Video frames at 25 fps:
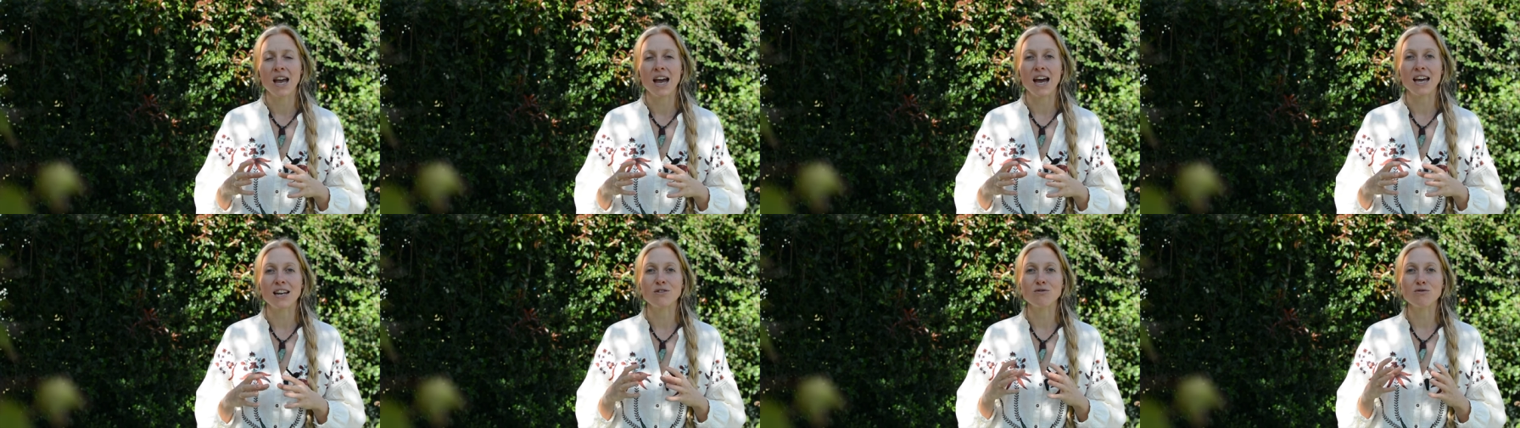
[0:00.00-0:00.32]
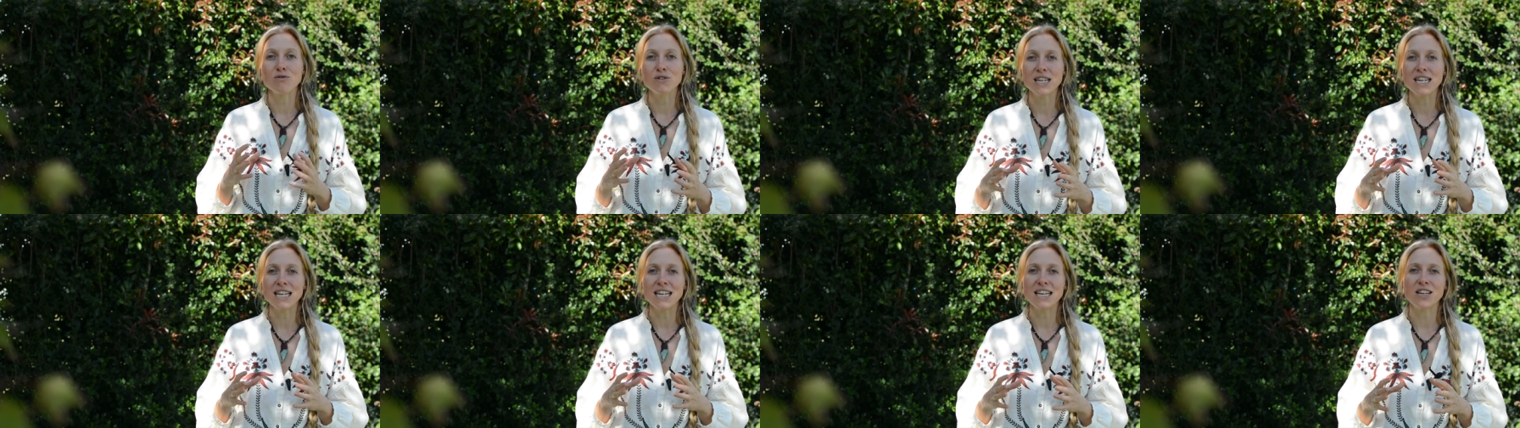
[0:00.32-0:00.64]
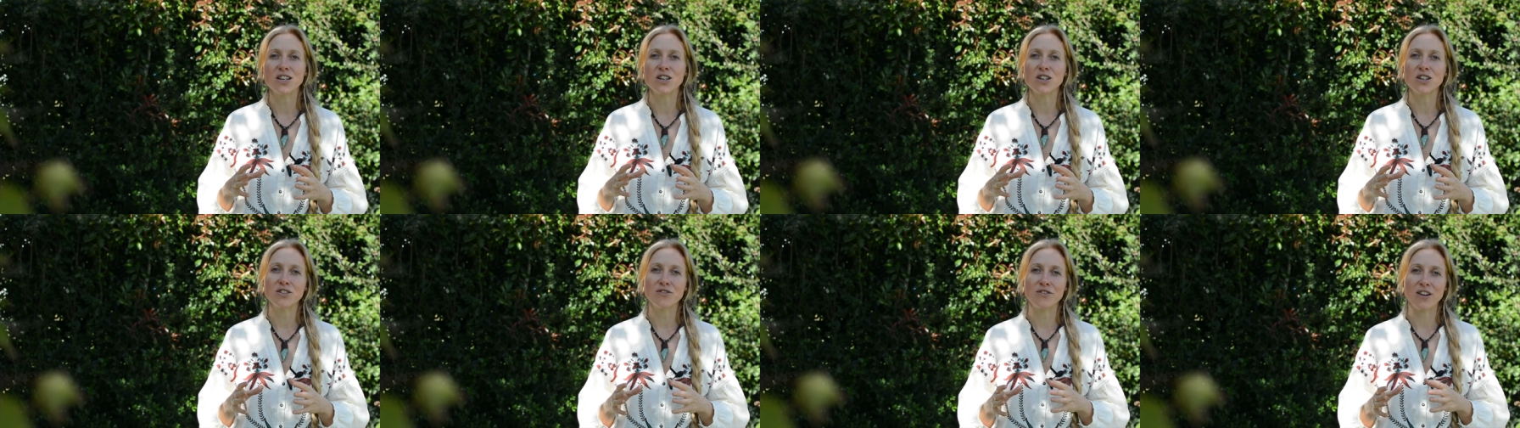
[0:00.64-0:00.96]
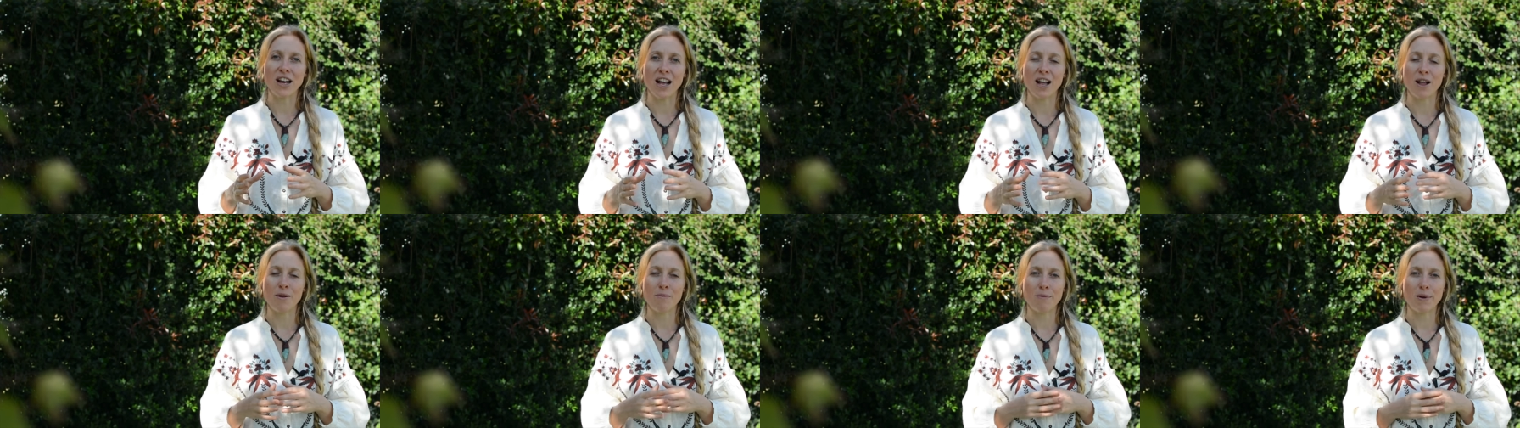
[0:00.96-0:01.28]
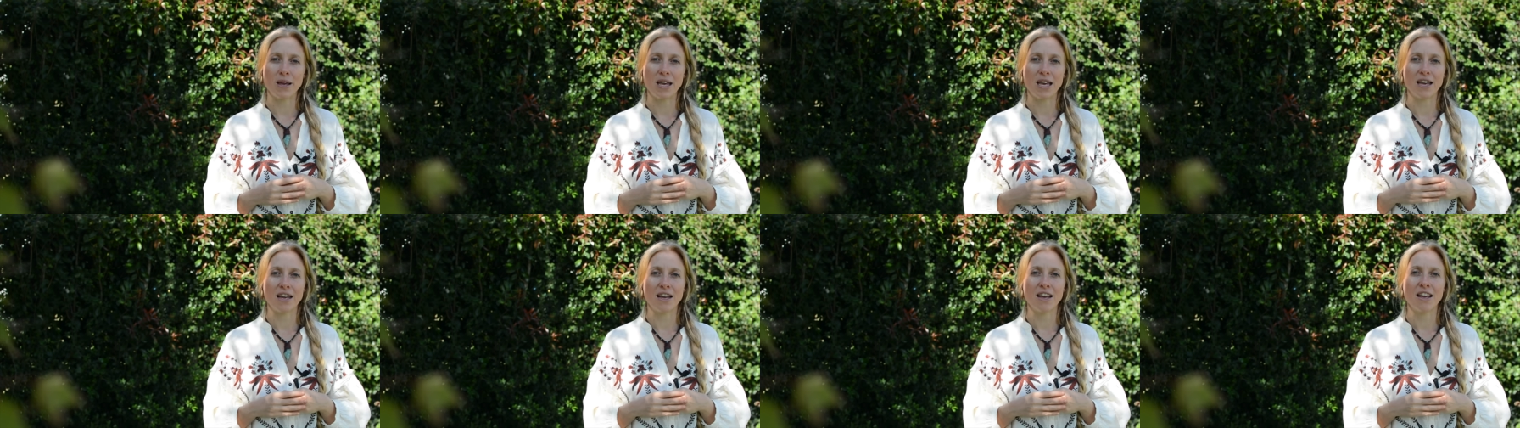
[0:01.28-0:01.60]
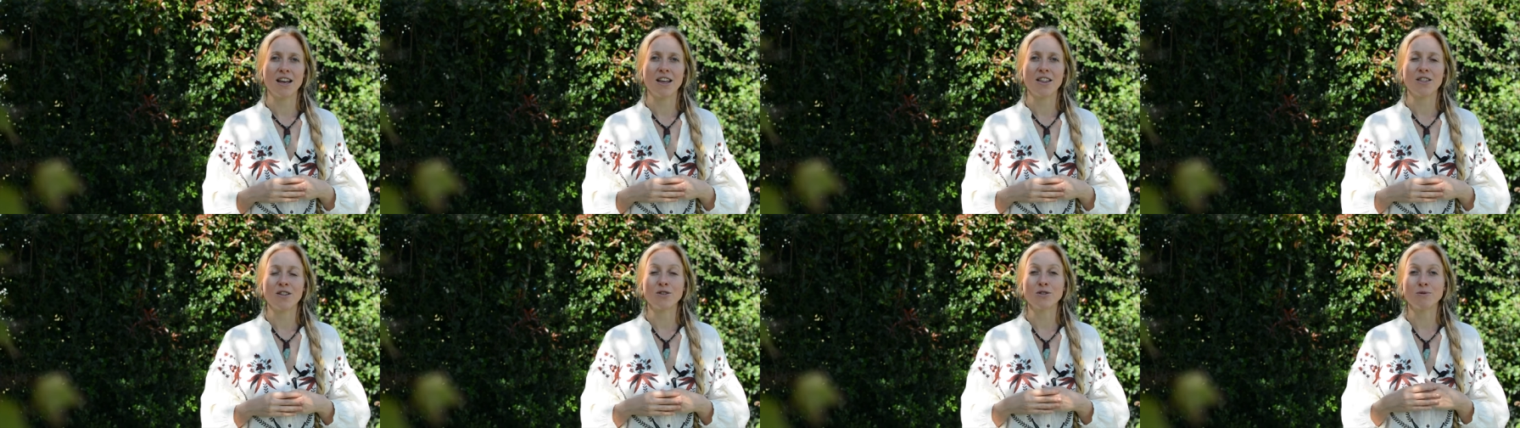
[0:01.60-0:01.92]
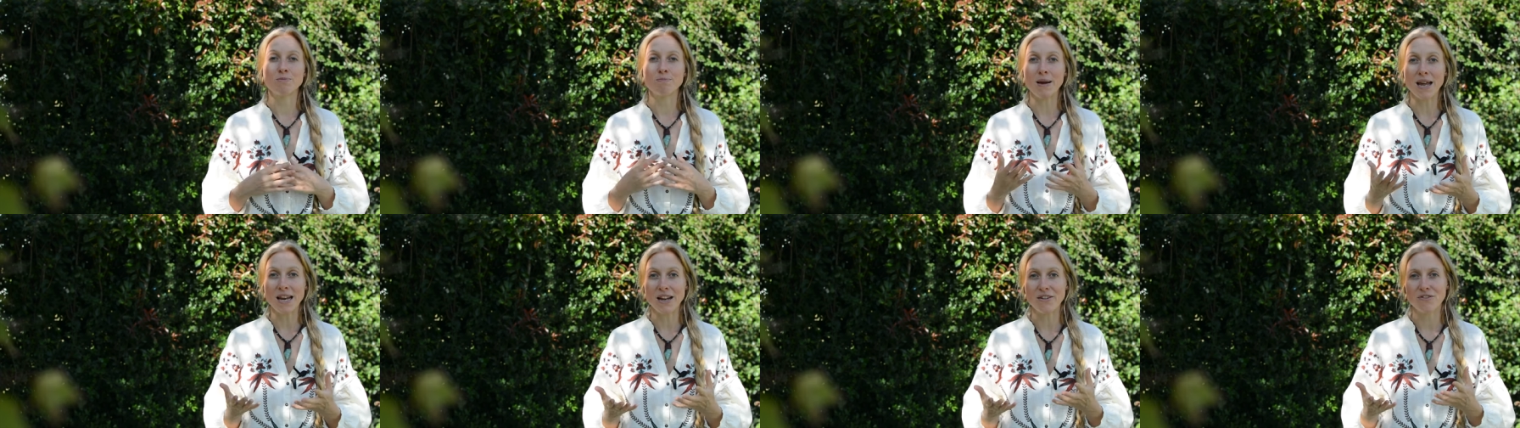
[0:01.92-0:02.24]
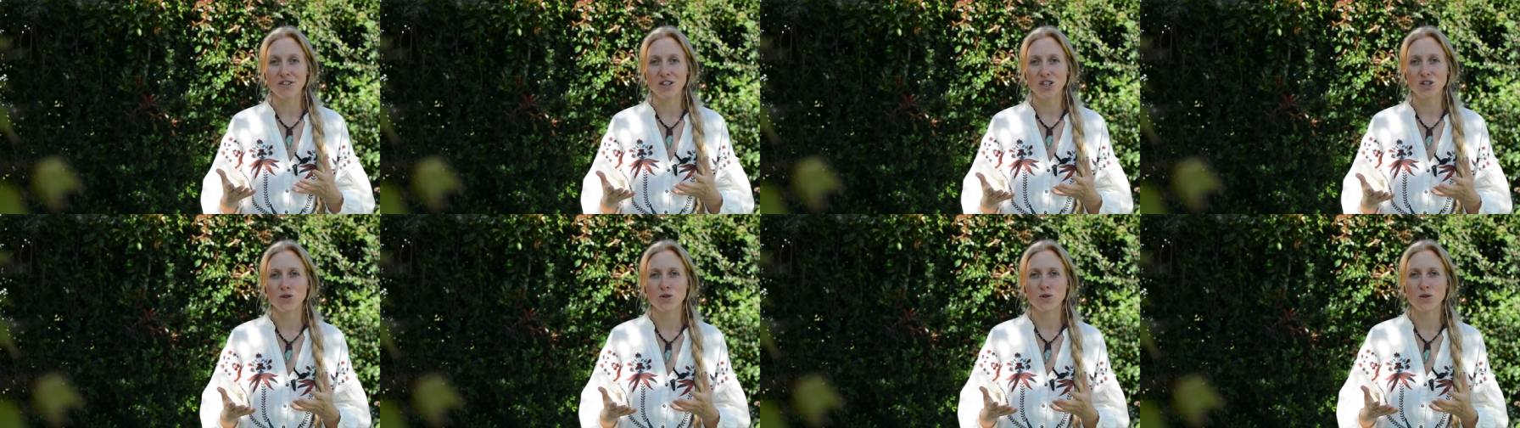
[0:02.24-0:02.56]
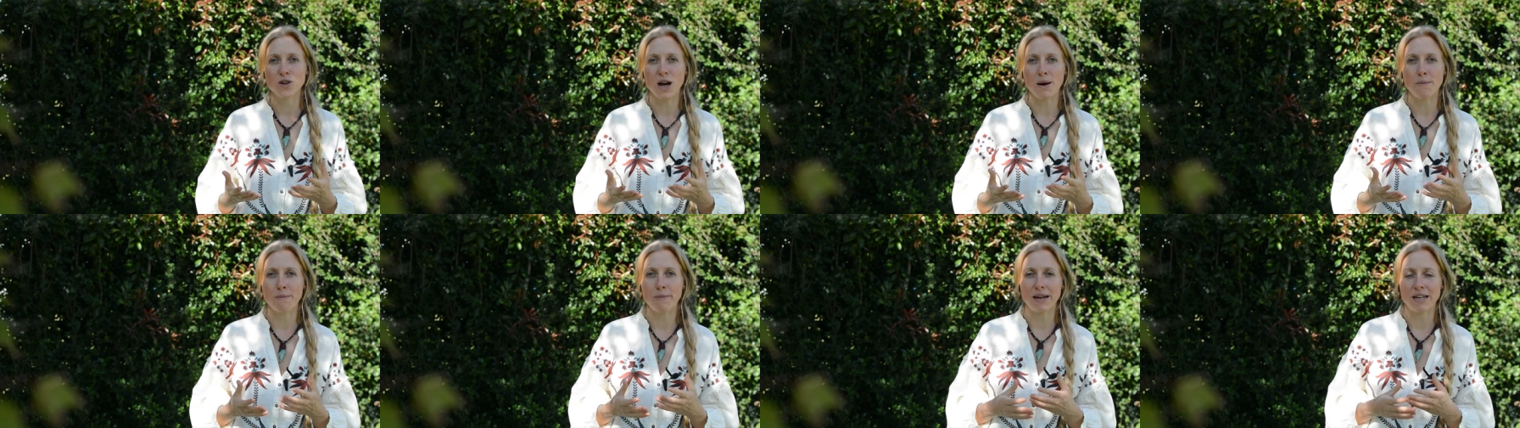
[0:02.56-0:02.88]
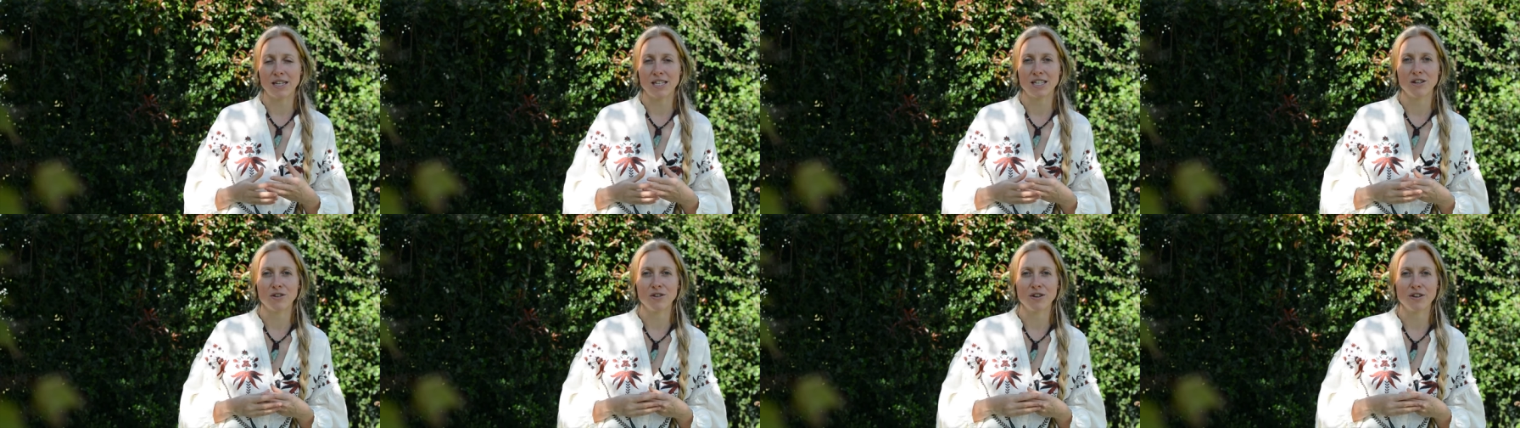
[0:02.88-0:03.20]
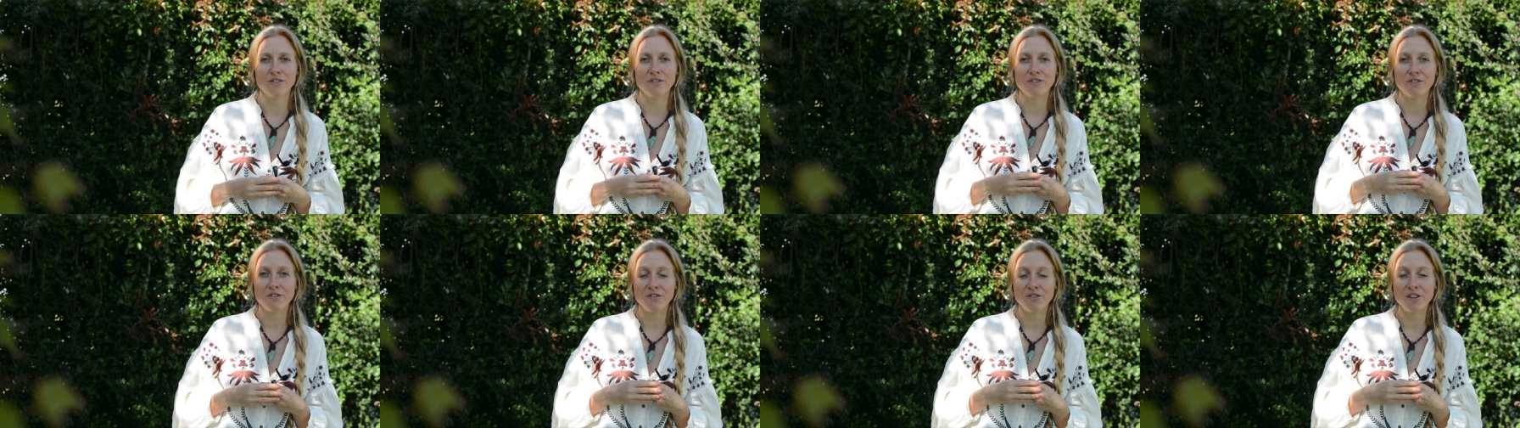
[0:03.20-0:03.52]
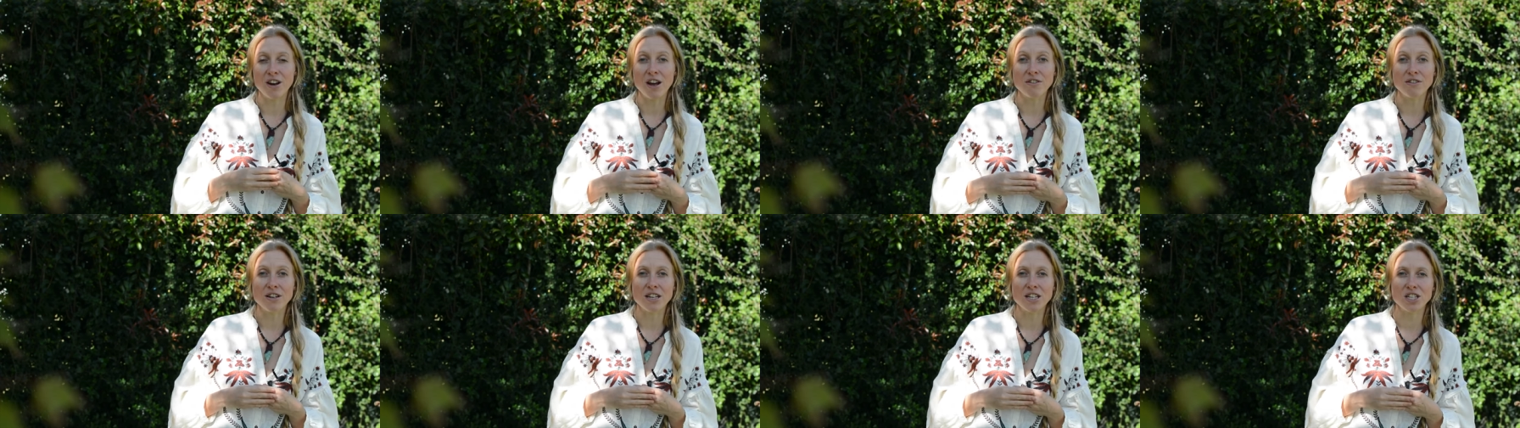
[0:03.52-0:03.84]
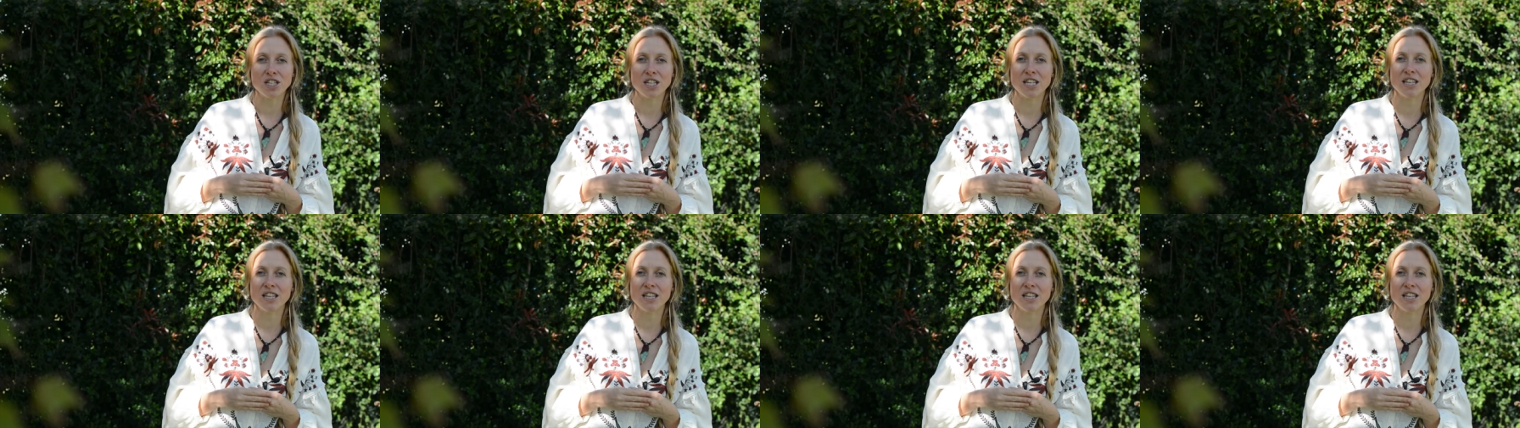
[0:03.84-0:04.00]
and are really good for helping those beneficial gut bacteria flourish